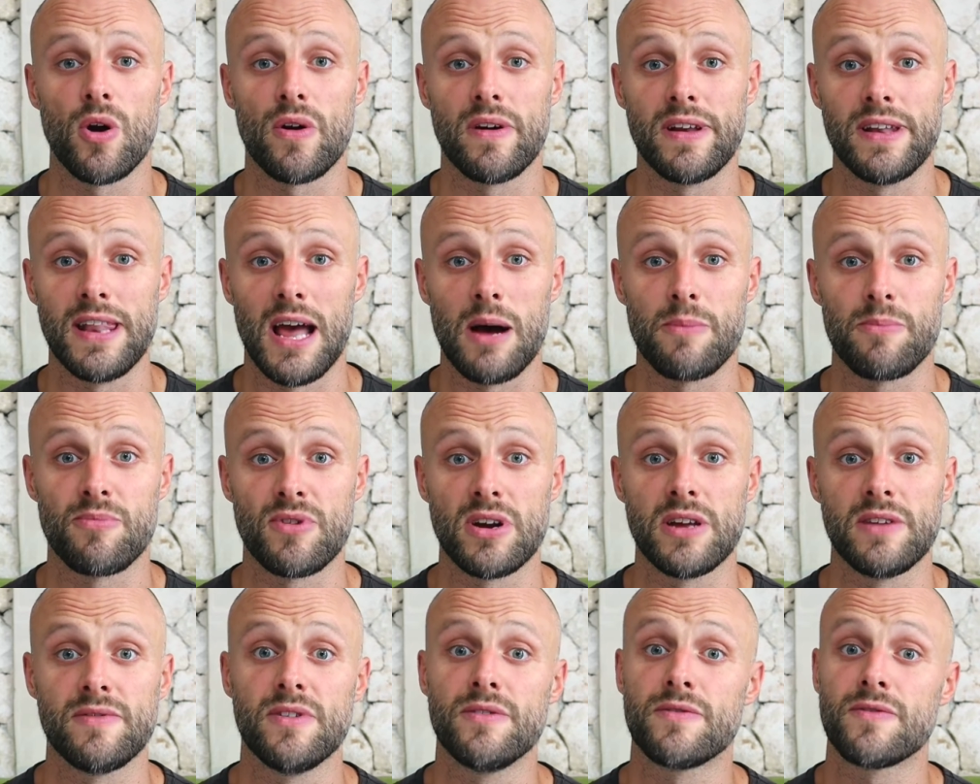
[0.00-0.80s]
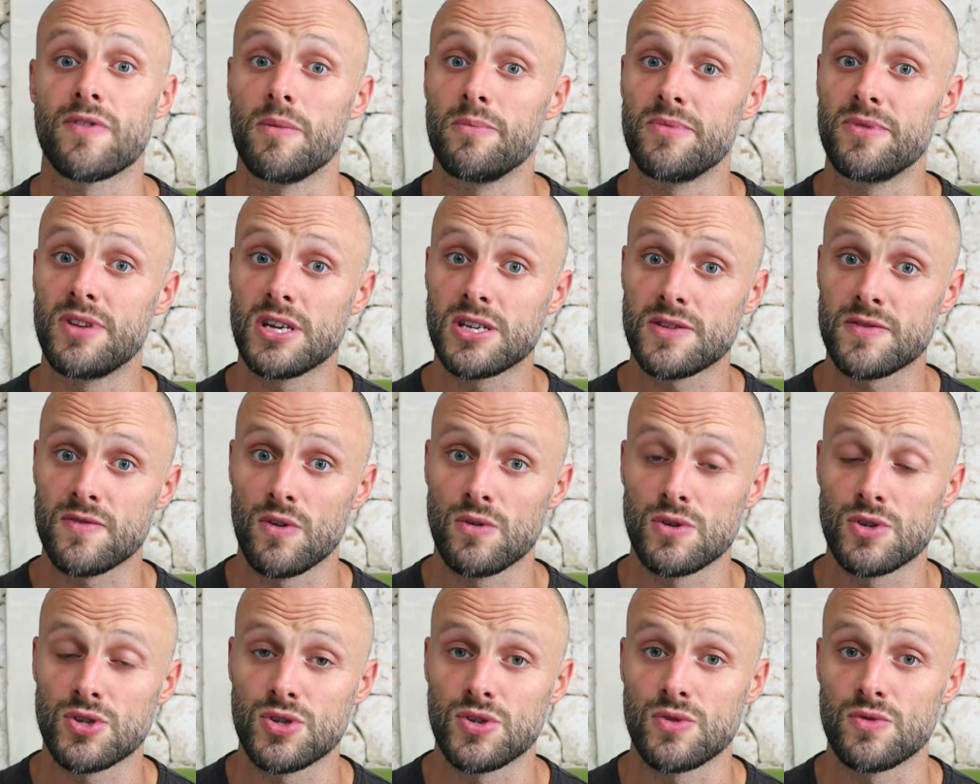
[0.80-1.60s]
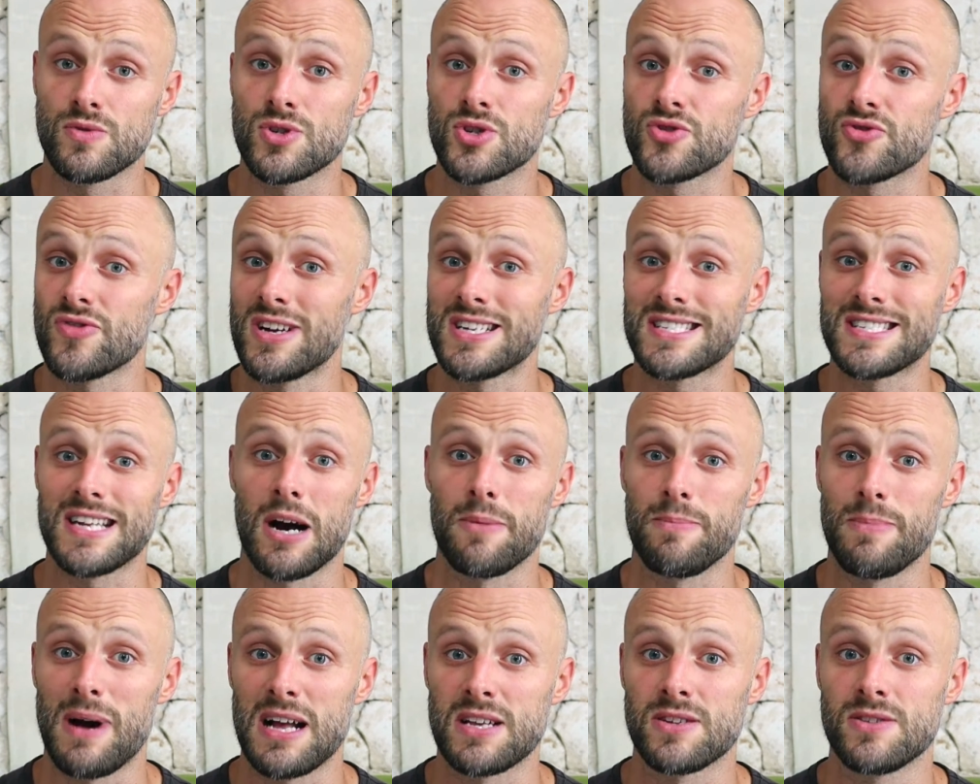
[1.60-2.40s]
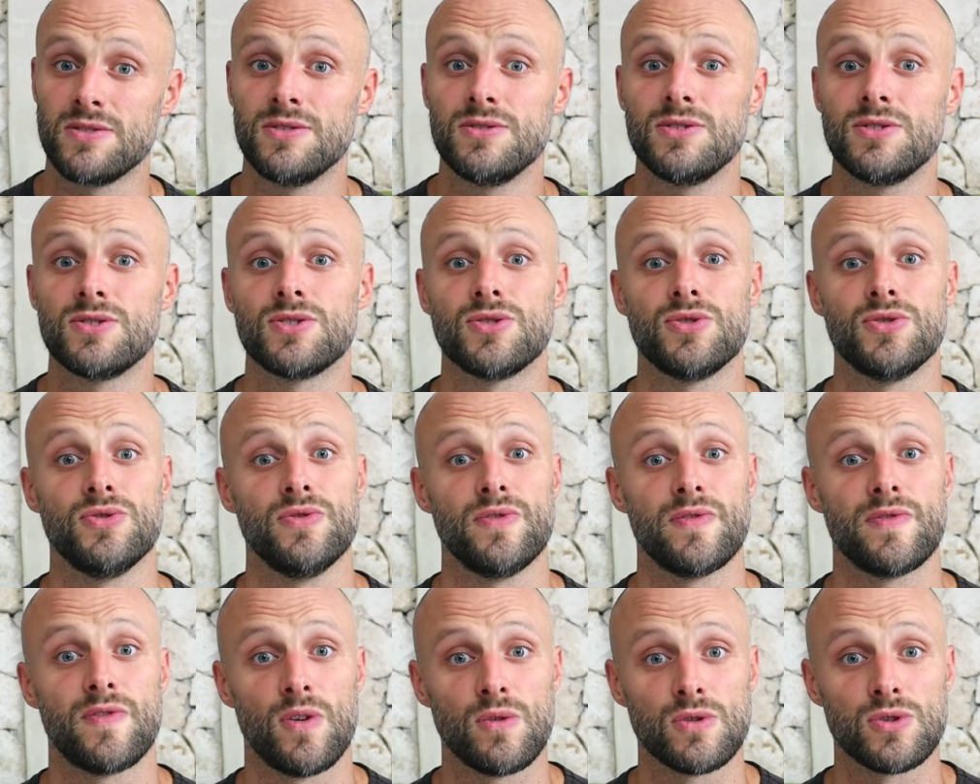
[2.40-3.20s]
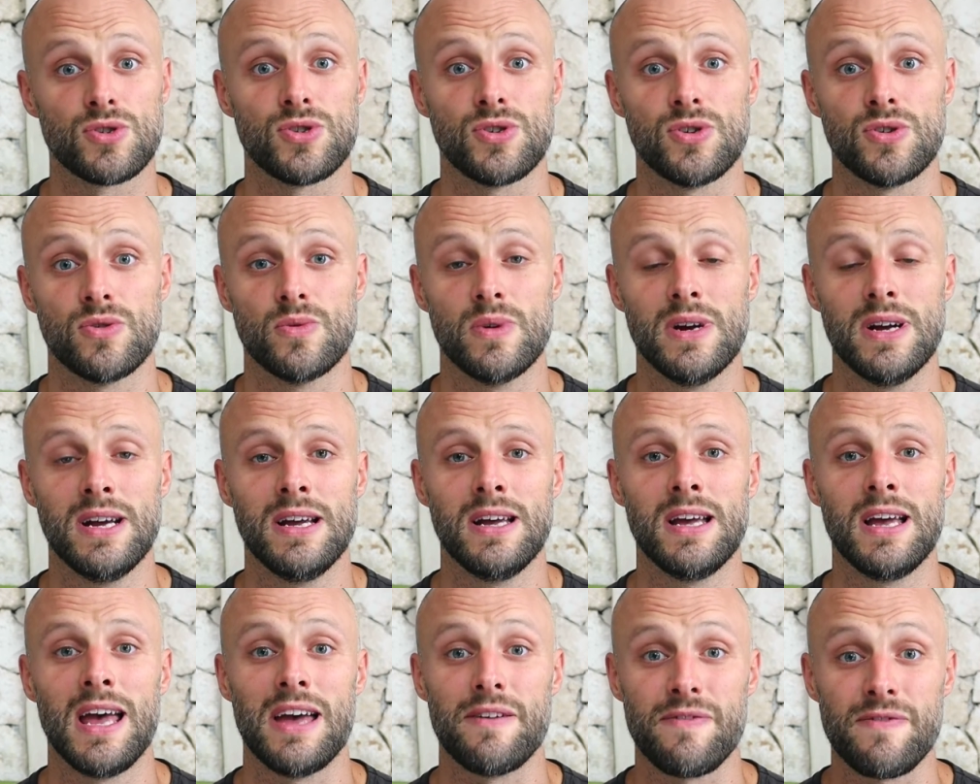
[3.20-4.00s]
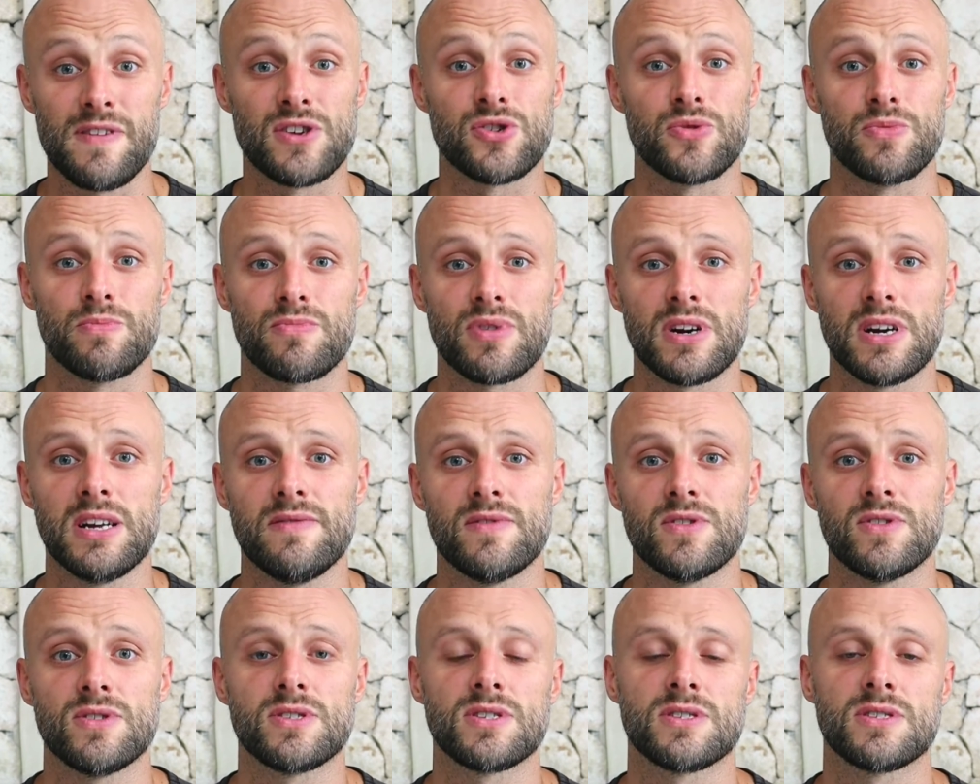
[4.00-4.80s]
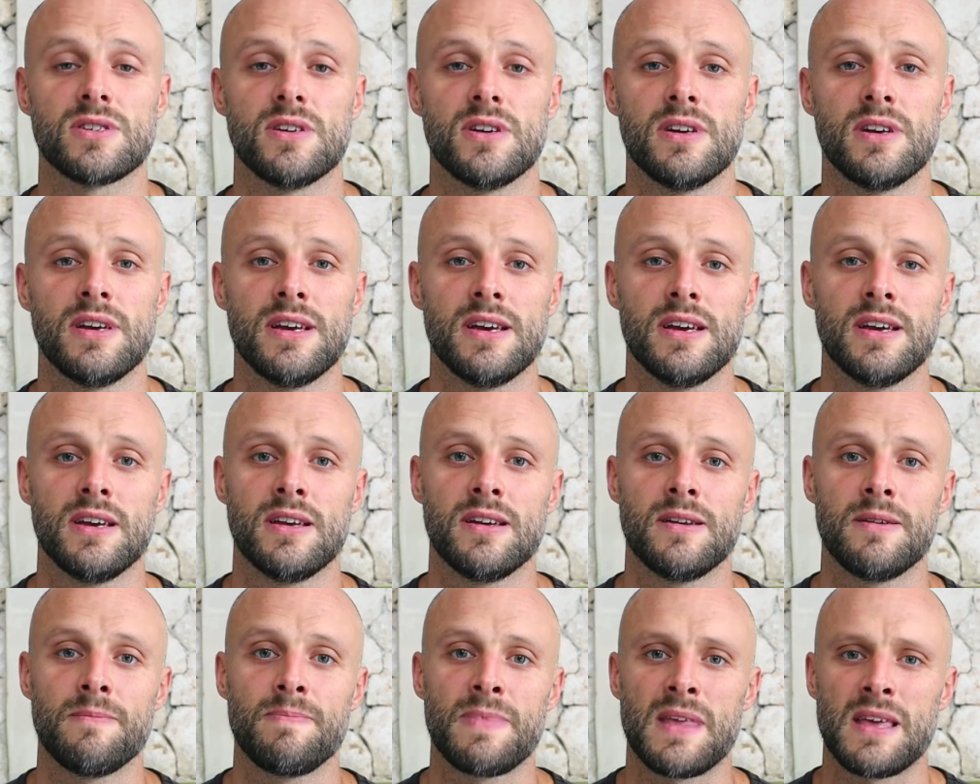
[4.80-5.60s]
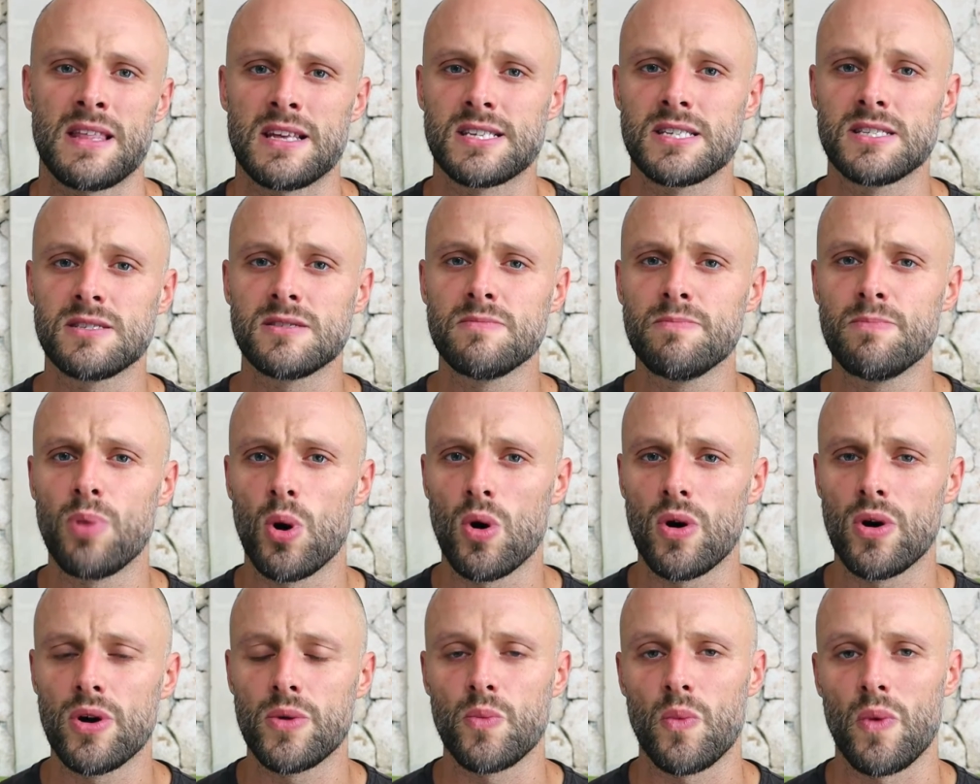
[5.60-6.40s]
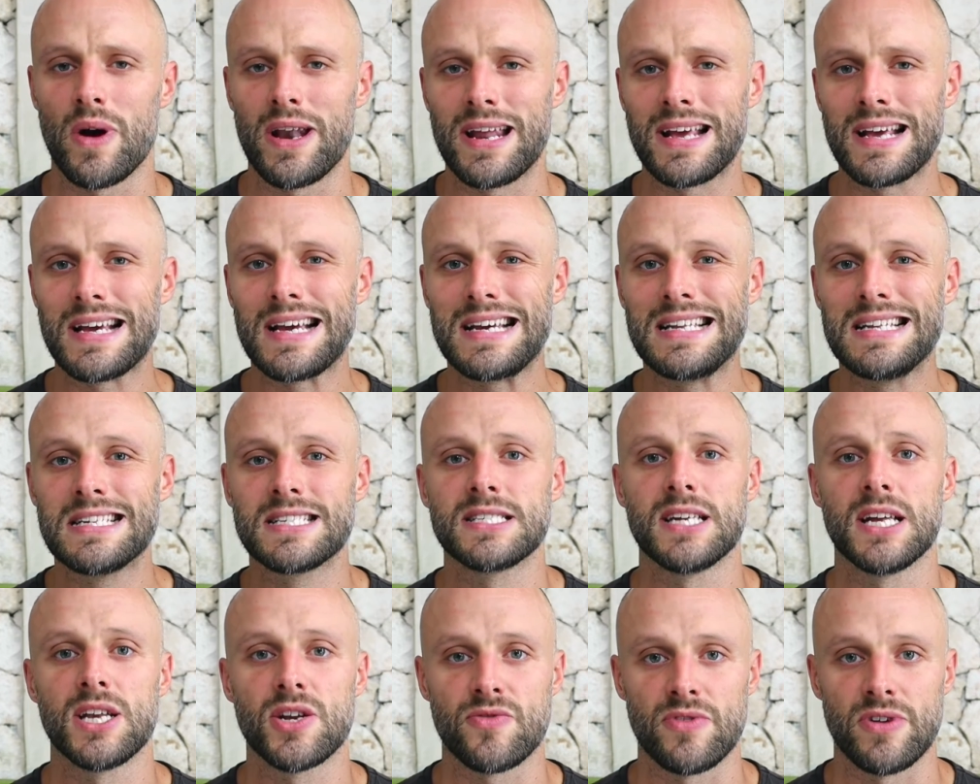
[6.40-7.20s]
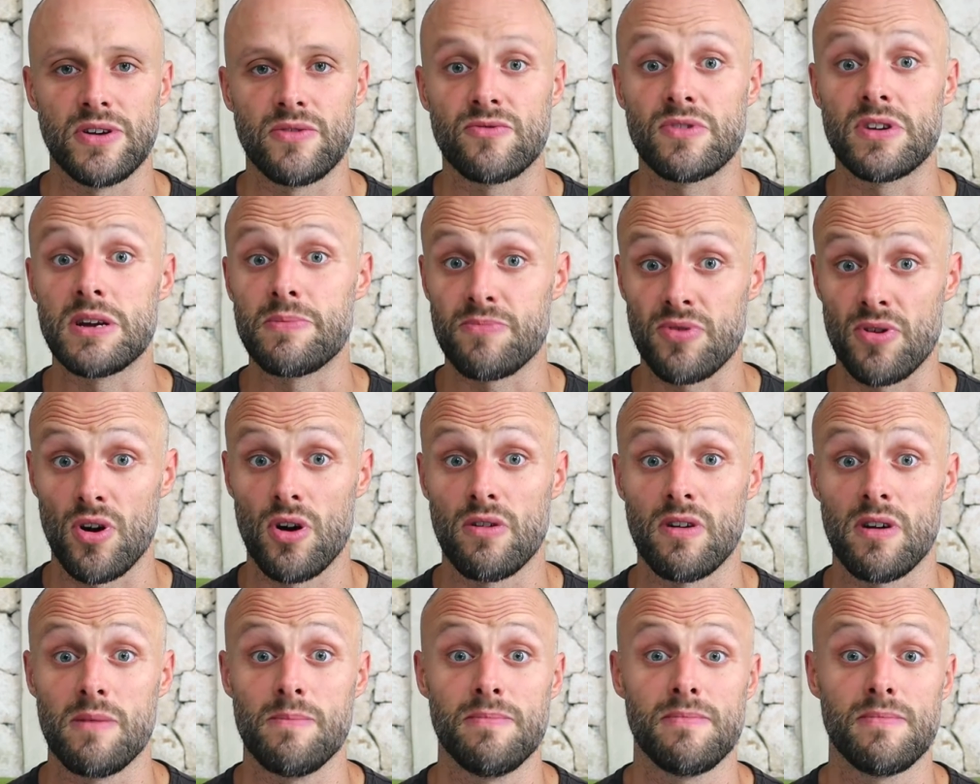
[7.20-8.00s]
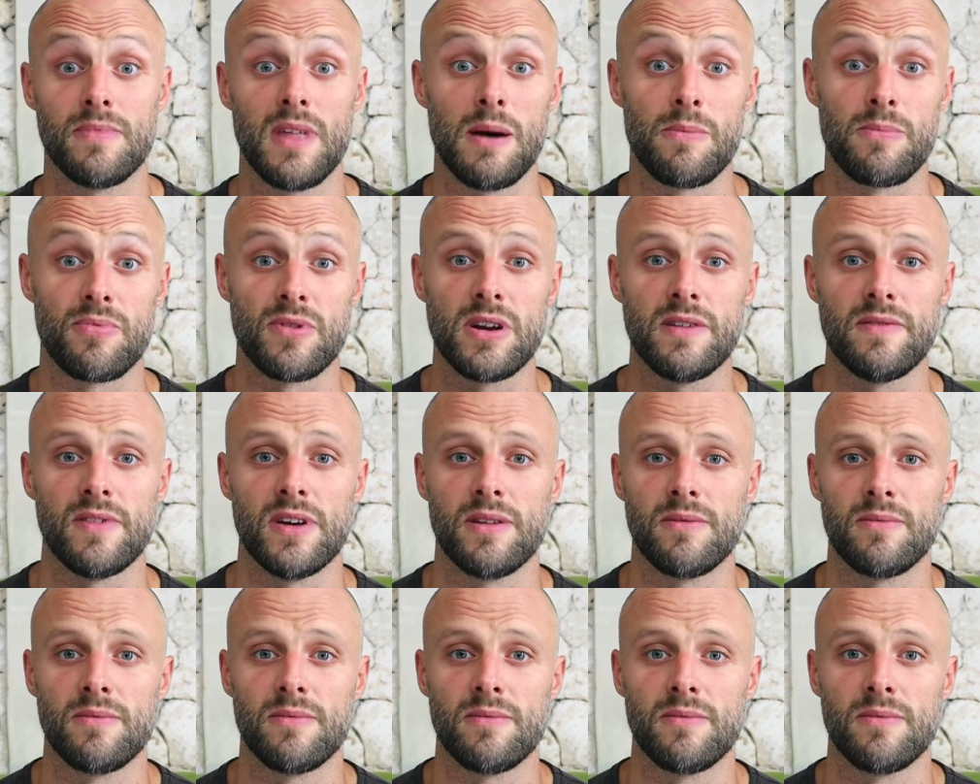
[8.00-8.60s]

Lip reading: their breathing from dysfunctional, stressed out patterns to functional, efficient breathers, this is important when considering reprogram their breathing.